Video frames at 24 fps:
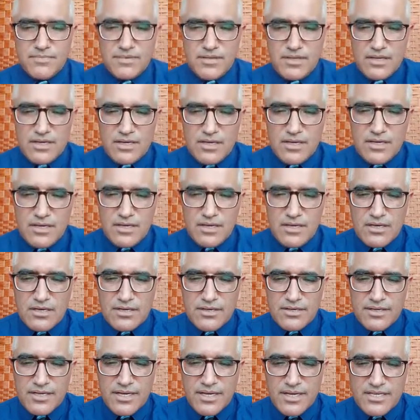
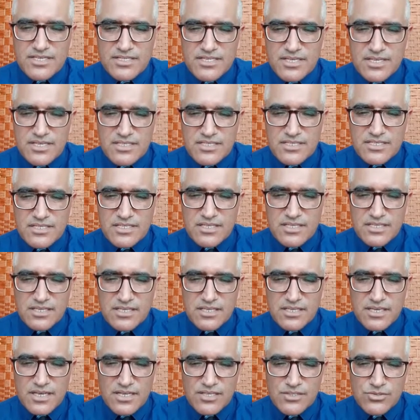Neha says,
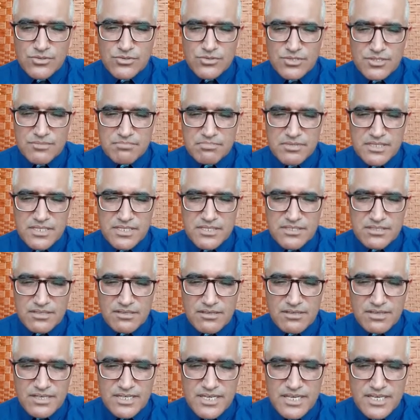can you repeat
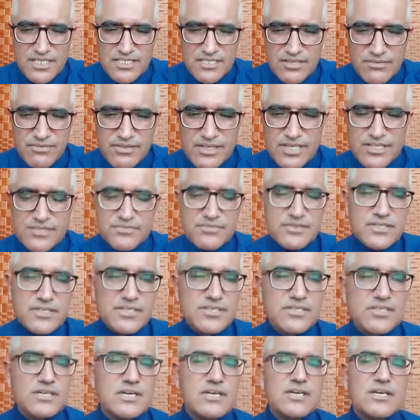grades of flat feet?
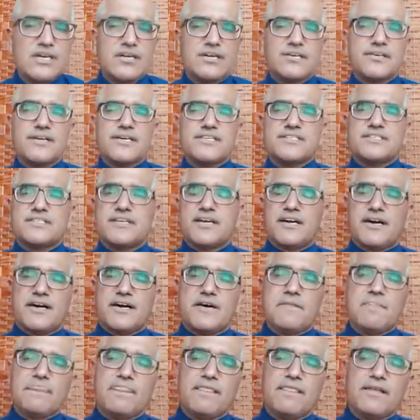Yes, Neha.
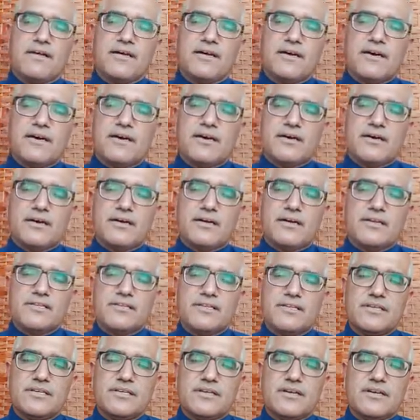
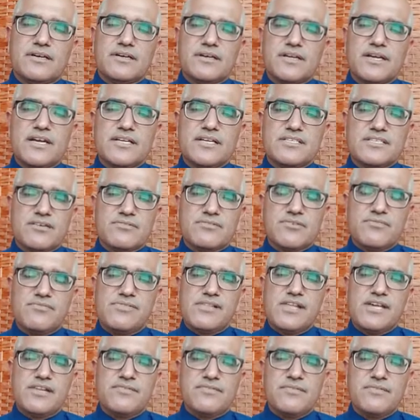The grades of the
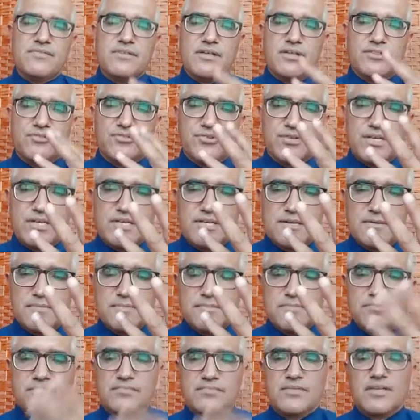flat feet are three.
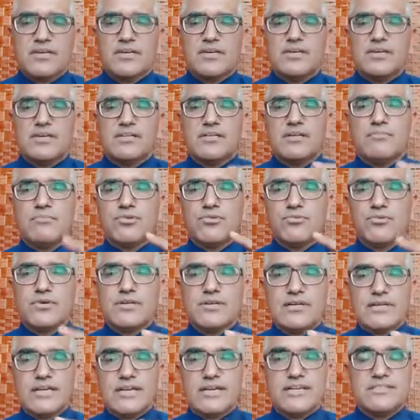Number one
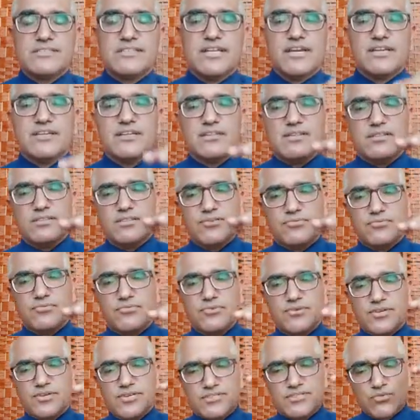grade is that the foot
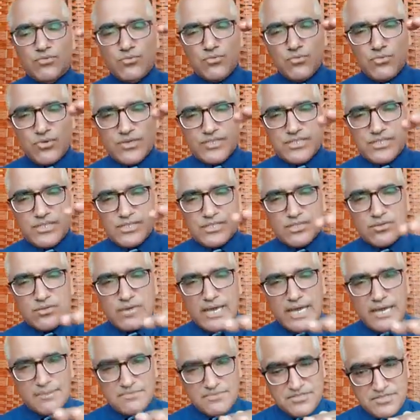is vertically
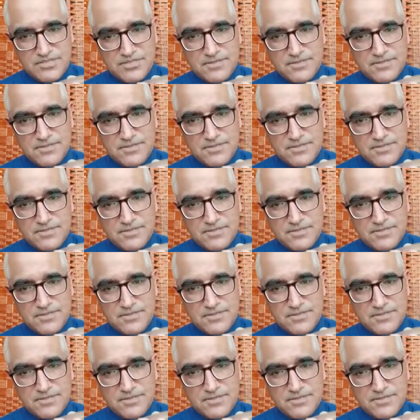collapsed.